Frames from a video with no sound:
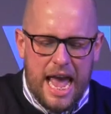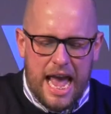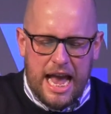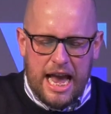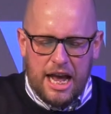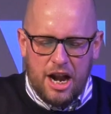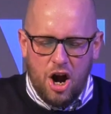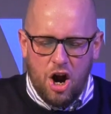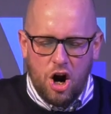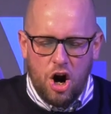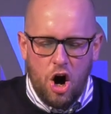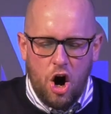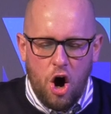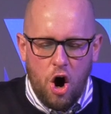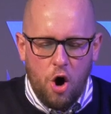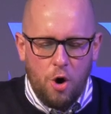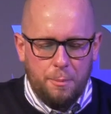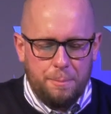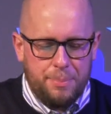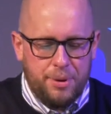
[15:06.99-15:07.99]
And our
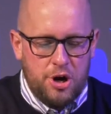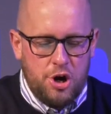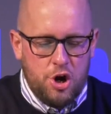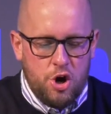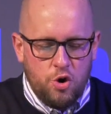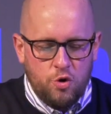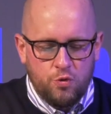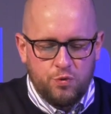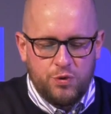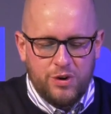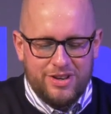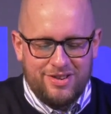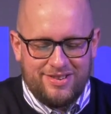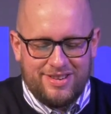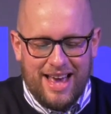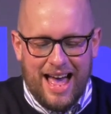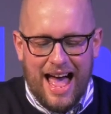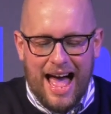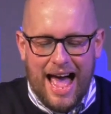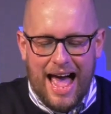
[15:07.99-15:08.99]
hope
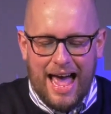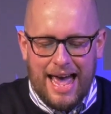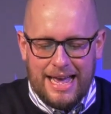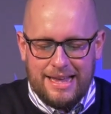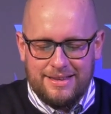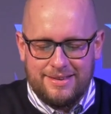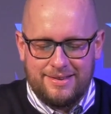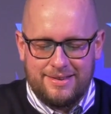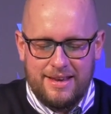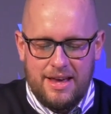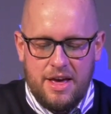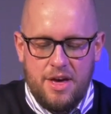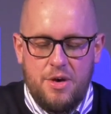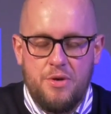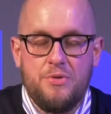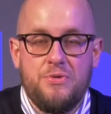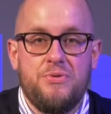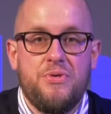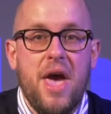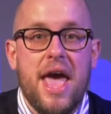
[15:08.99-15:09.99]
resides
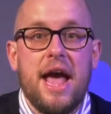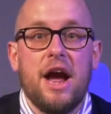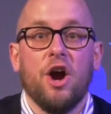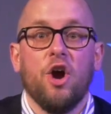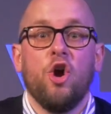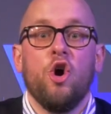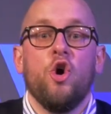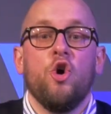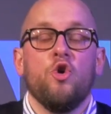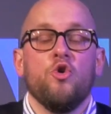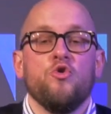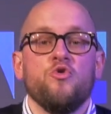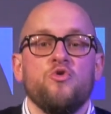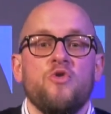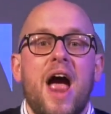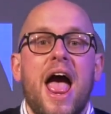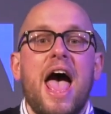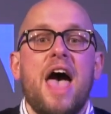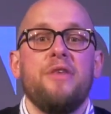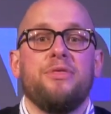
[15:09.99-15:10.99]
there
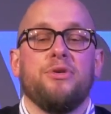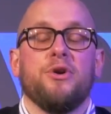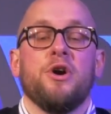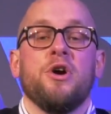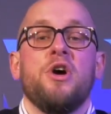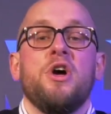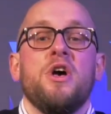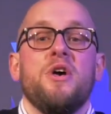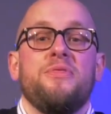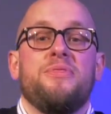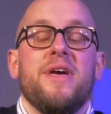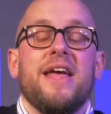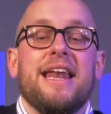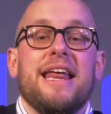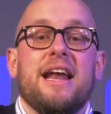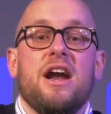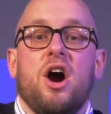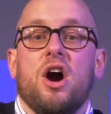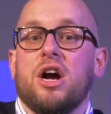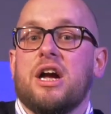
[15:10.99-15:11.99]
rather than
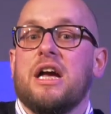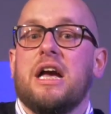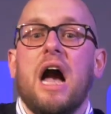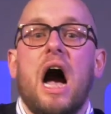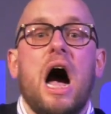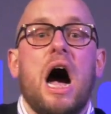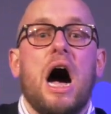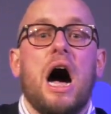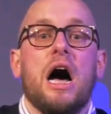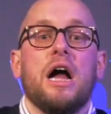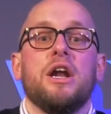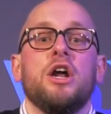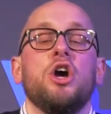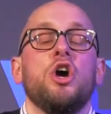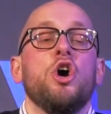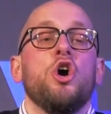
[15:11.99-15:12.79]
in our God,